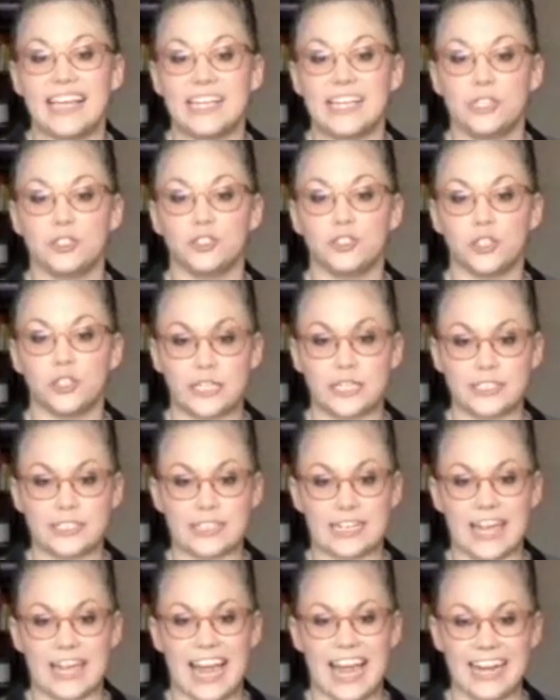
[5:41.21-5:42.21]
Just to
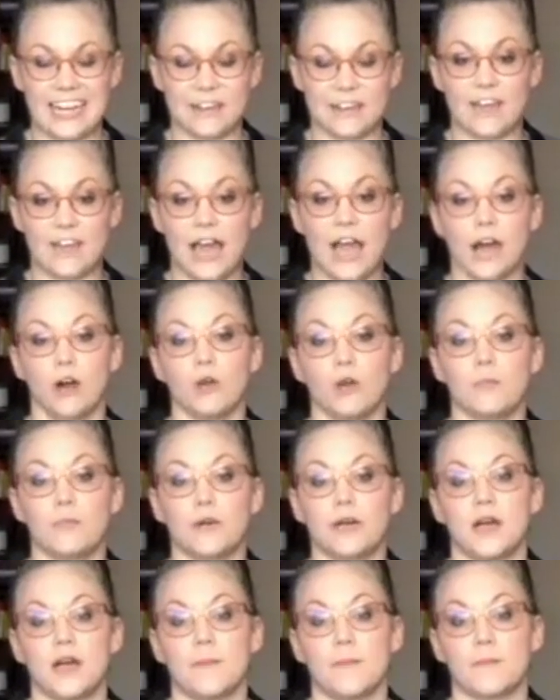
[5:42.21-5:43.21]
kind of help
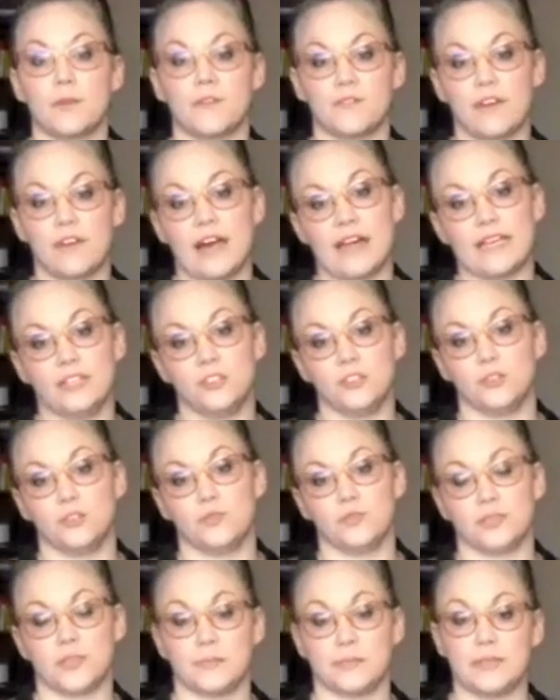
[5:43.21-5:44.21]
provide you
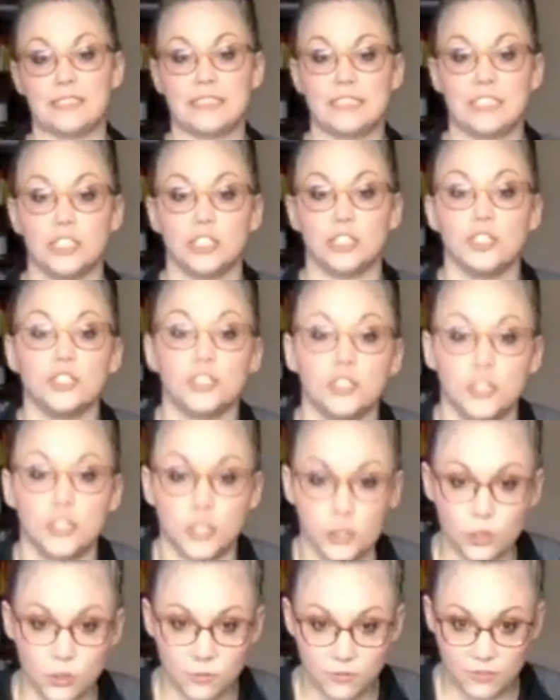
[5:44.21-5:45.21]
some
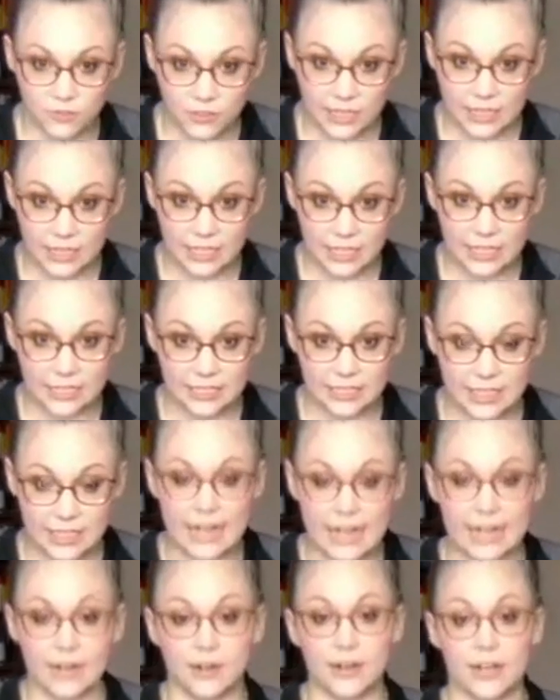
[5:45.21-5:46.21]
additional feeling to that
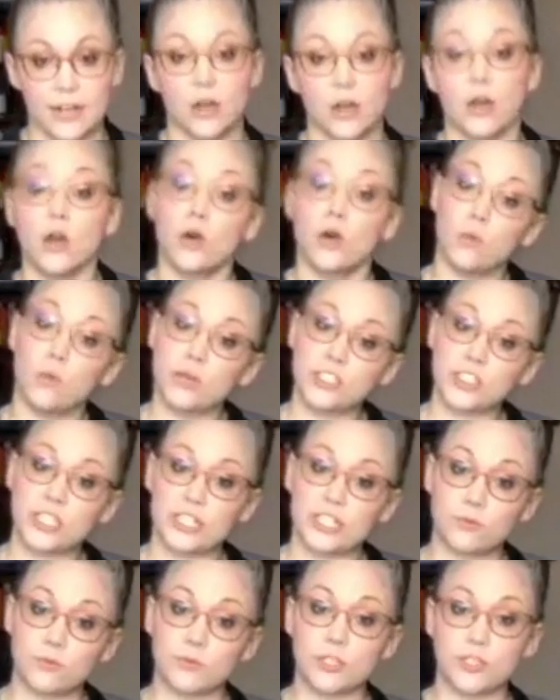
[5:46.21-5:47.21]
area, which
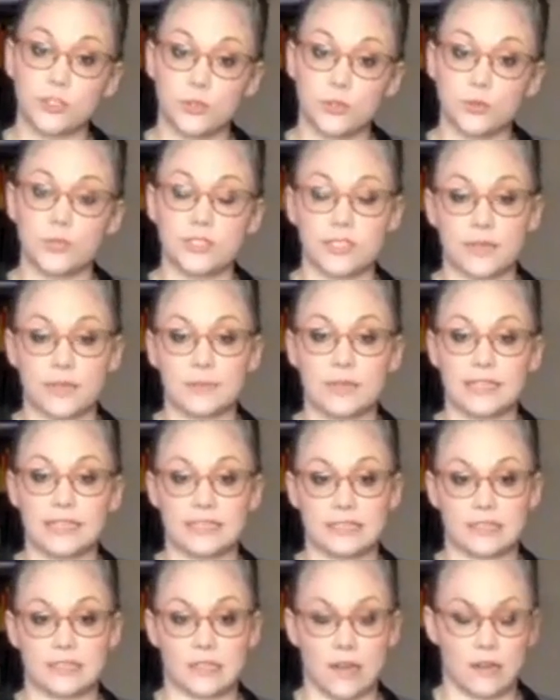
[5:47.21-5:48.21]
can reduce some of the
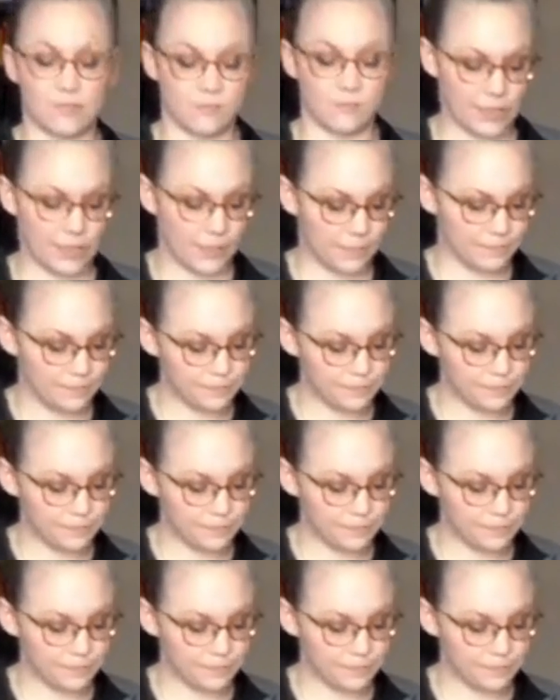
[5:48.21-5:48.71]
discomfort.